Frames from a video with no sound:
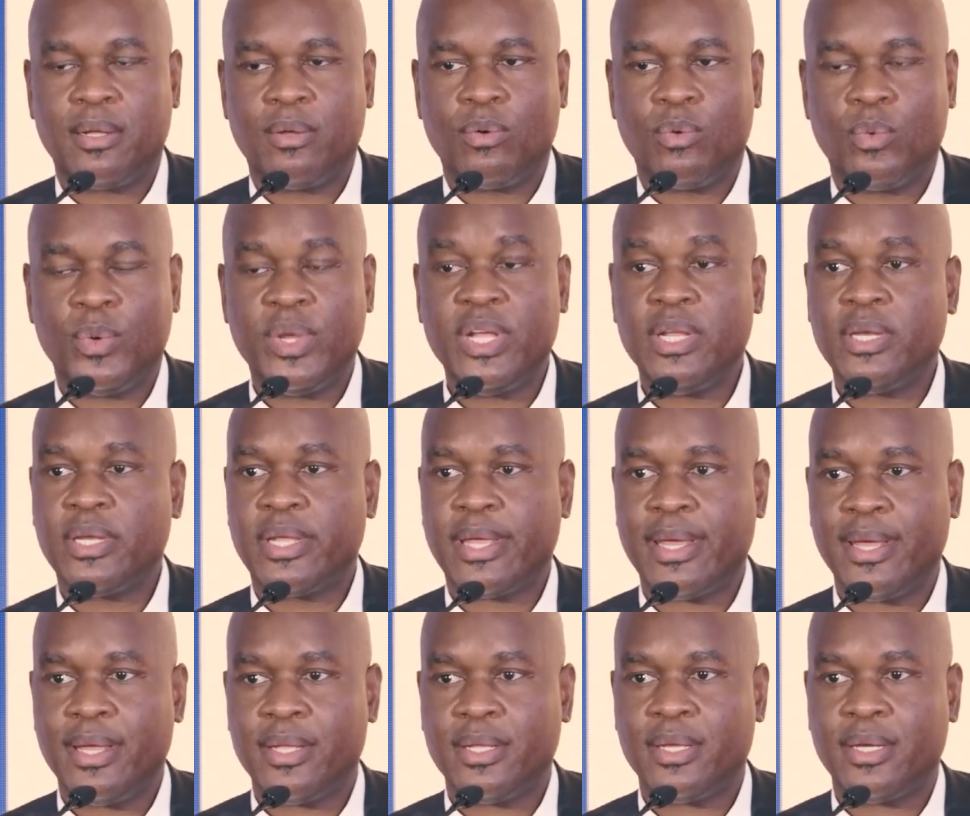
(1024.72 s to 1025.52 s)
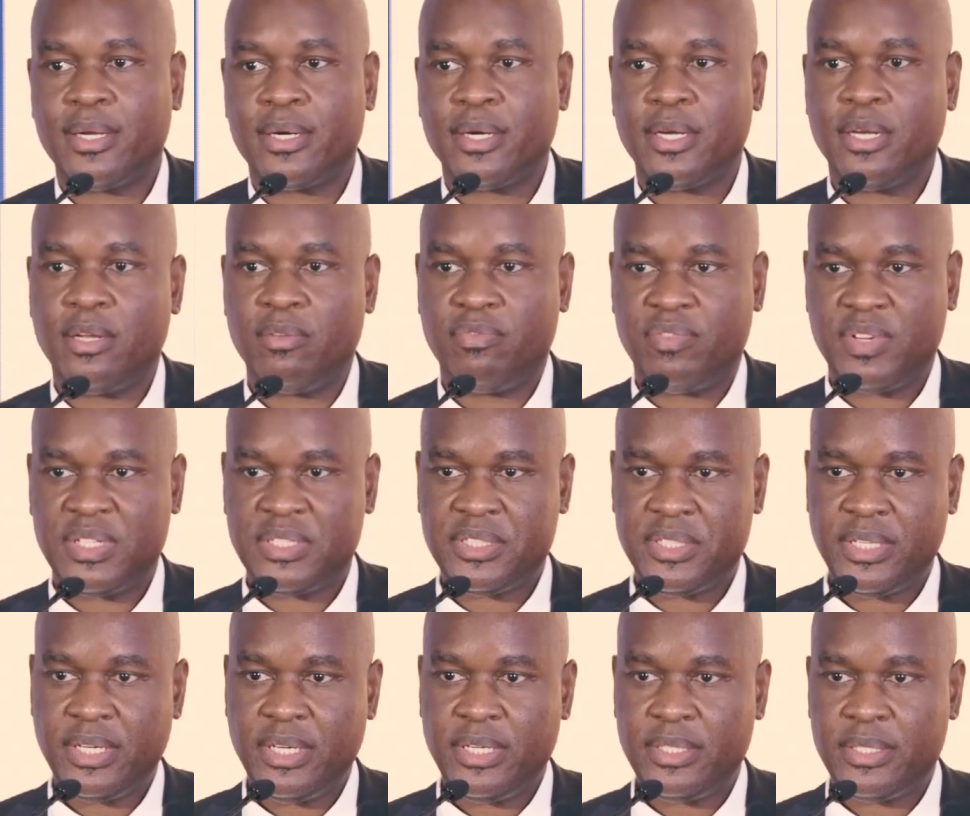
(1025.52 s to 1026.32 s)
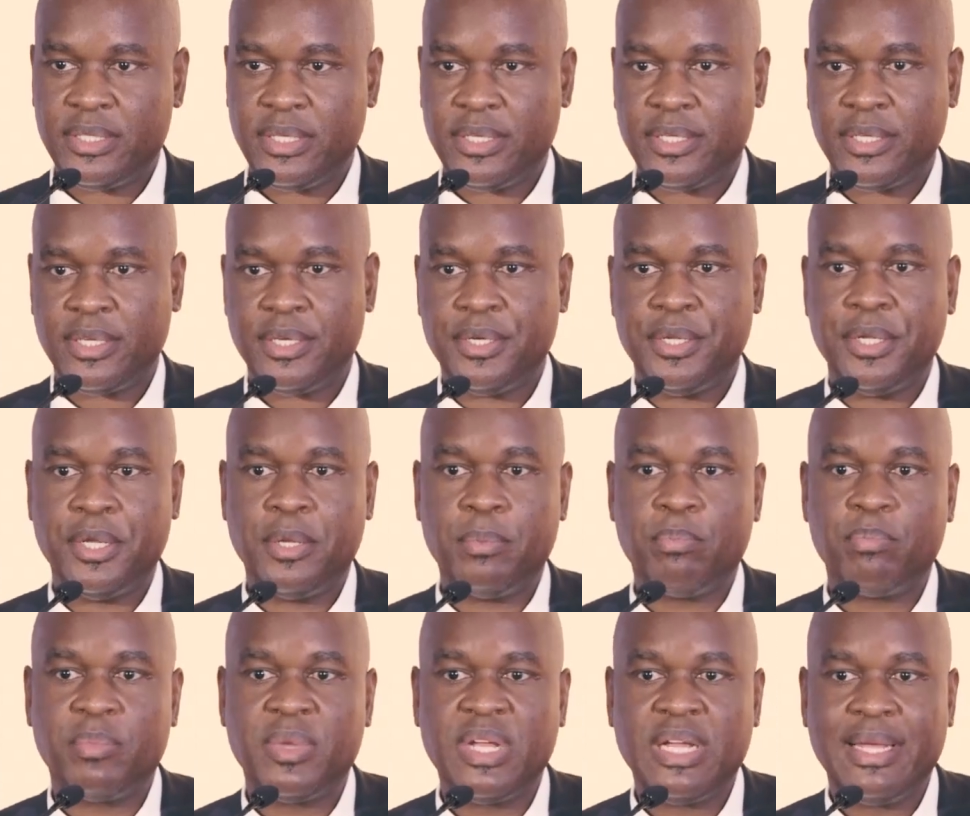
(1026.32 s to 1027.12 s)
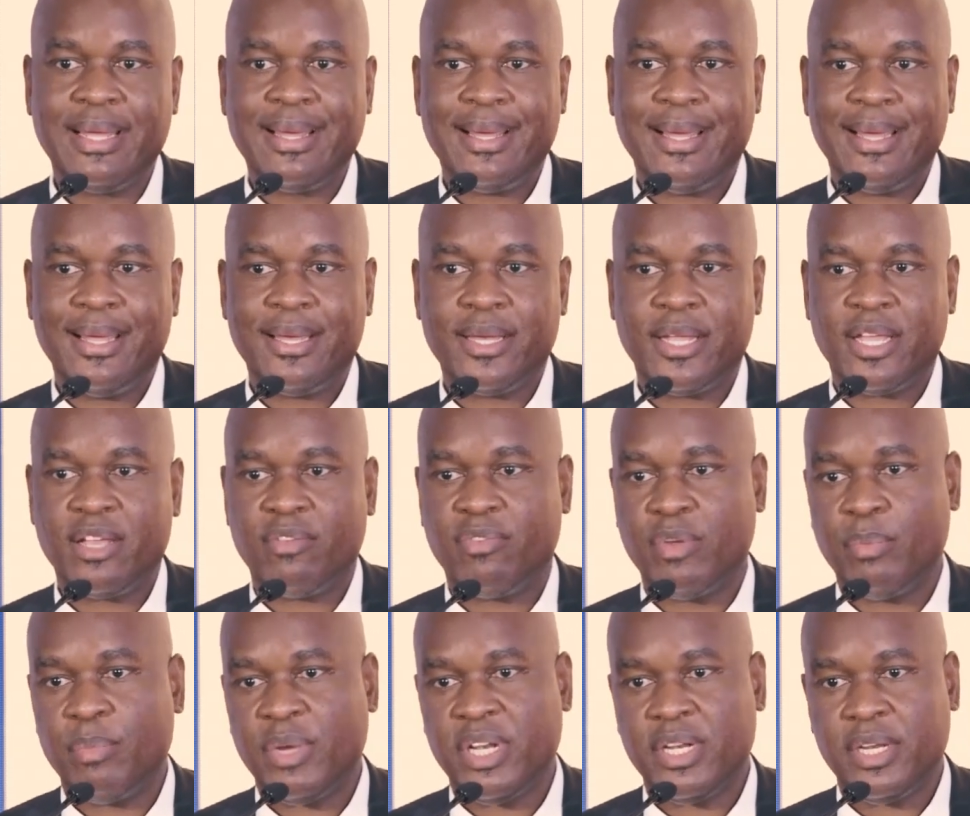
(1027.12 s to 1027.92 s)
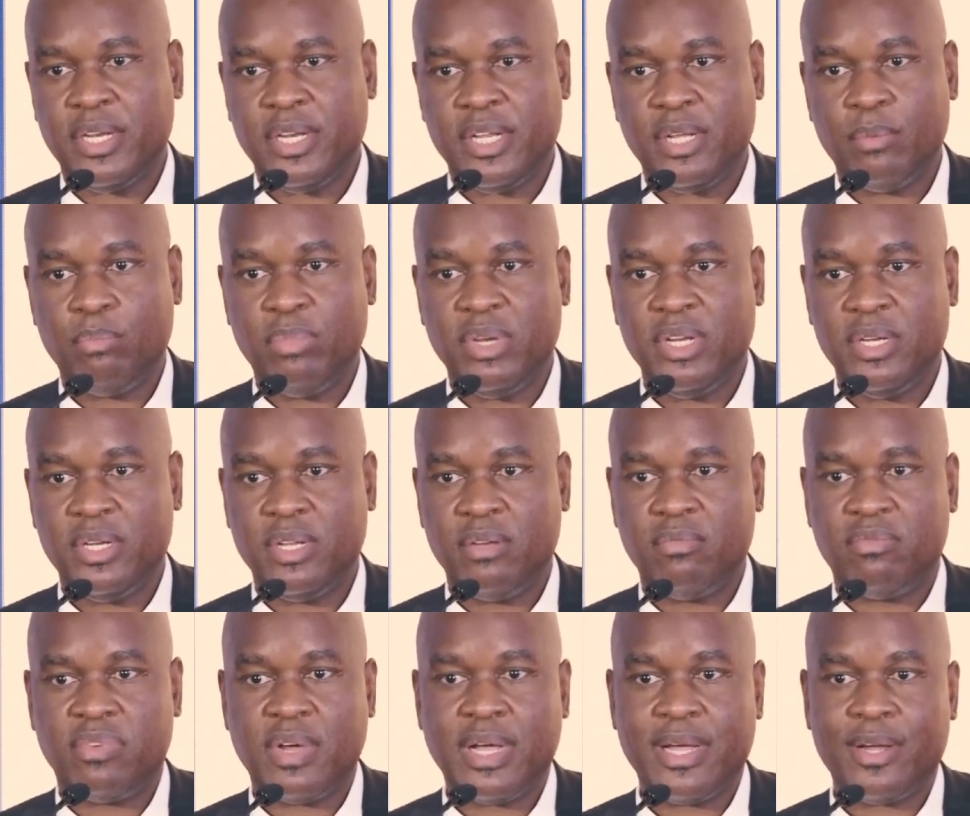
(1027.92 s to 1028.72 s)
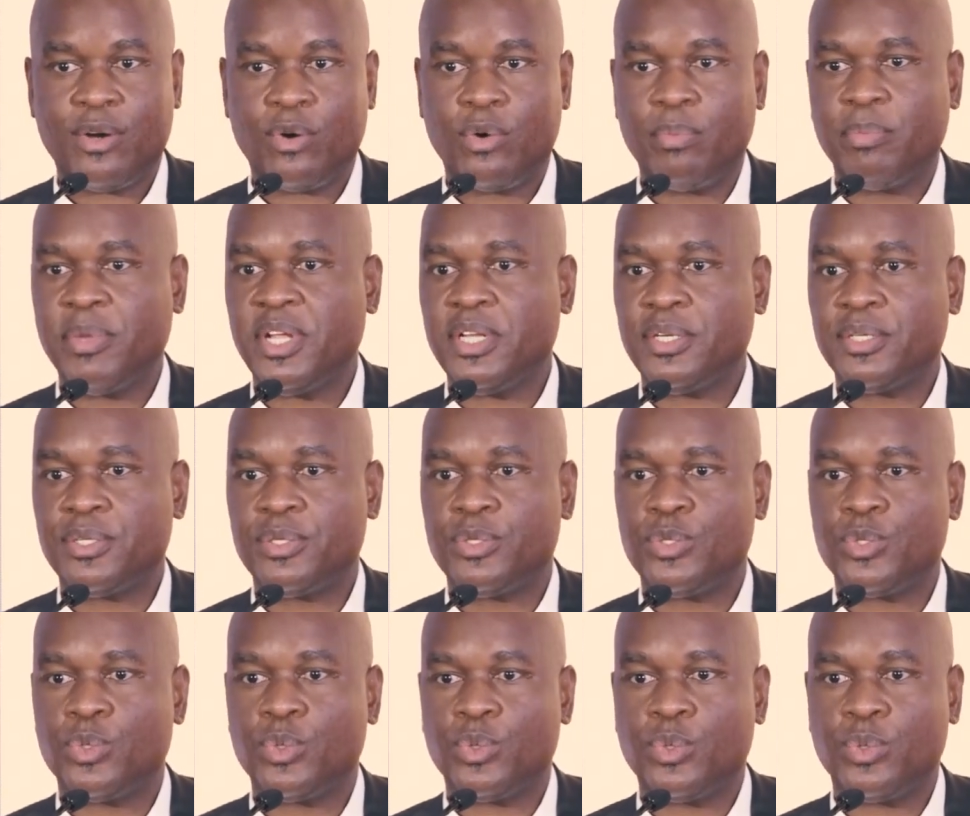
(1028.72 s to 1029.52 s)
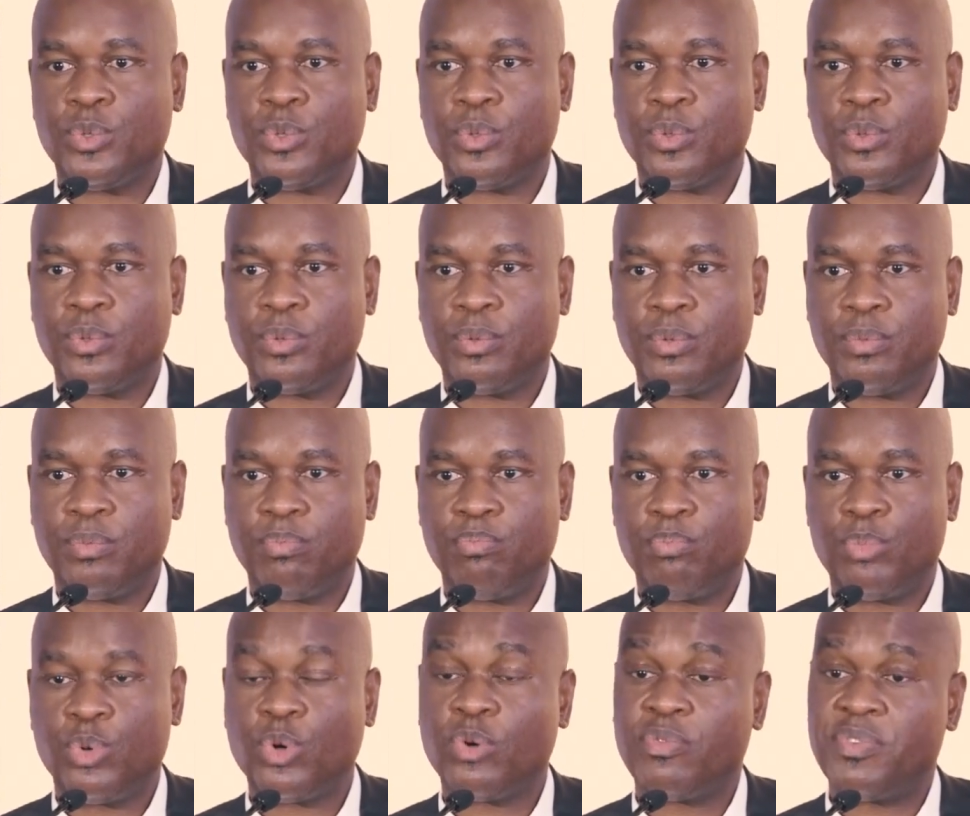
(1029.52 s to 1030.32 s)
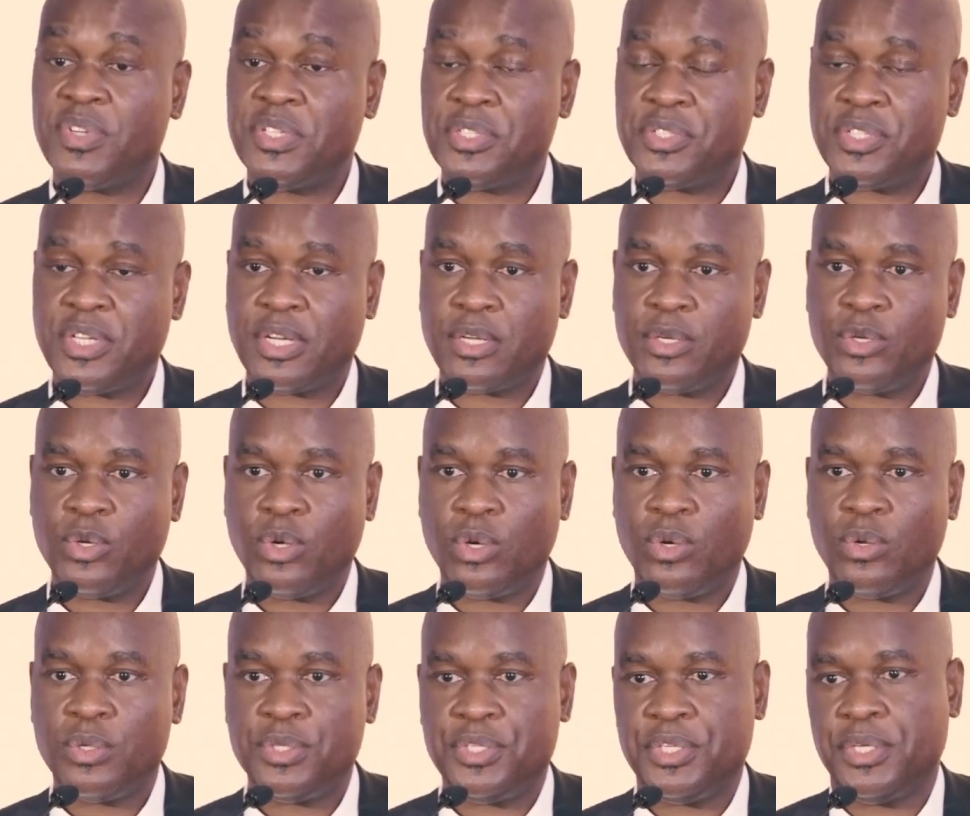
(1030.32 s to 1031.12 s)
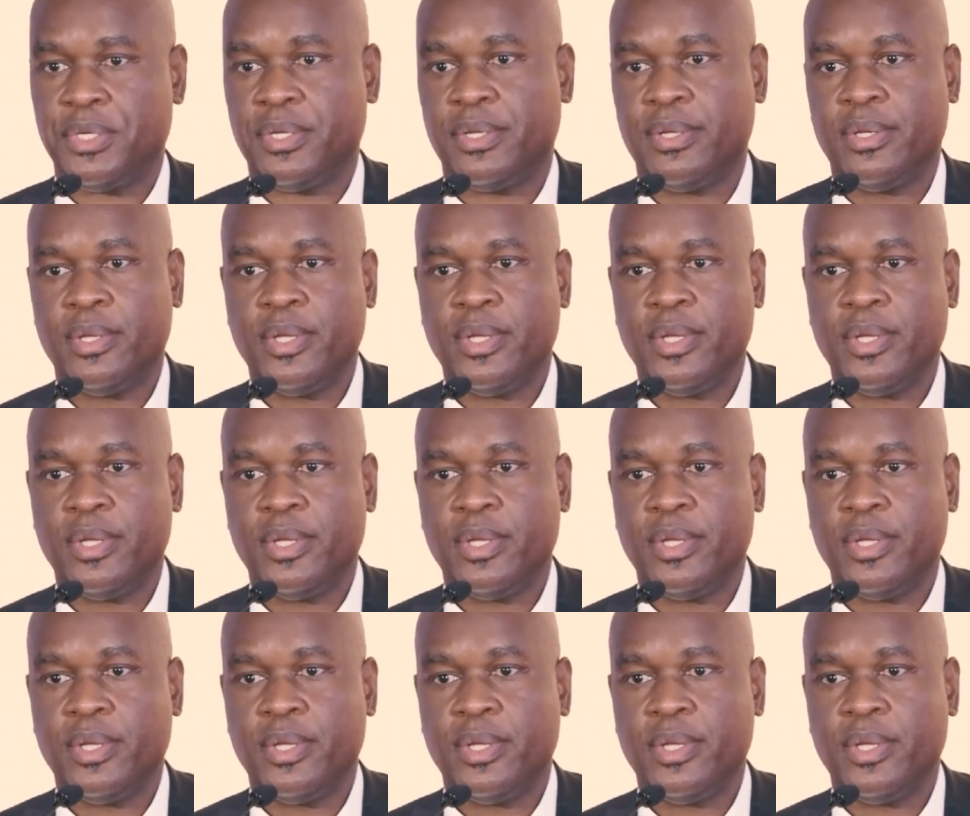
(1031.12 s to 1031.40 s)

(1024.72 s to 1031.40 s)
We in Kenya really facilitated him and gave him an enabling environment to prove his technology.